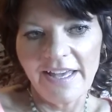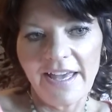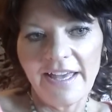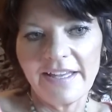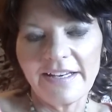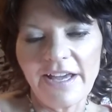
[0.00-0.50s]

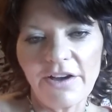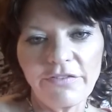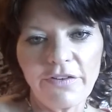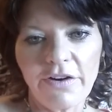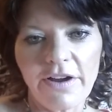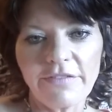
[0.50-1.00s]
and how
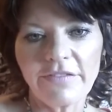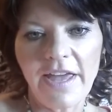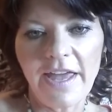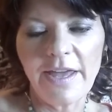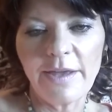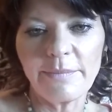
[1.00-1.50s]
far I've
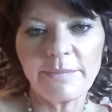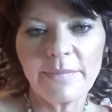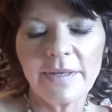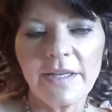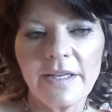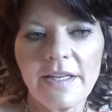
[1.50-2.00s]
came,
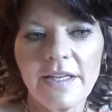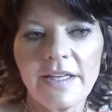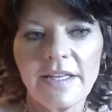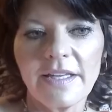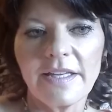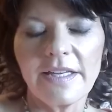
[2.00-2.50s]

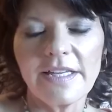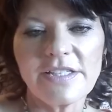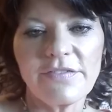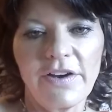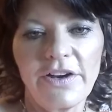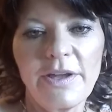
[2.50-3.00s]

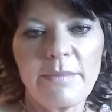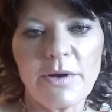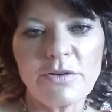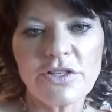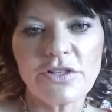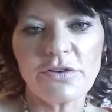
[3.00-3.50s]
it's very
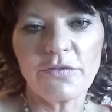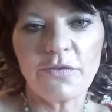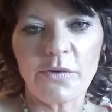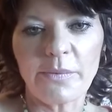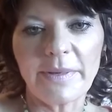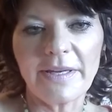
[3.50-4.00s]
emotional
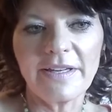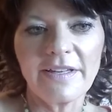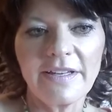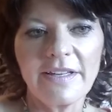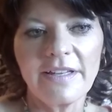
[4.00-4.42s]
for me.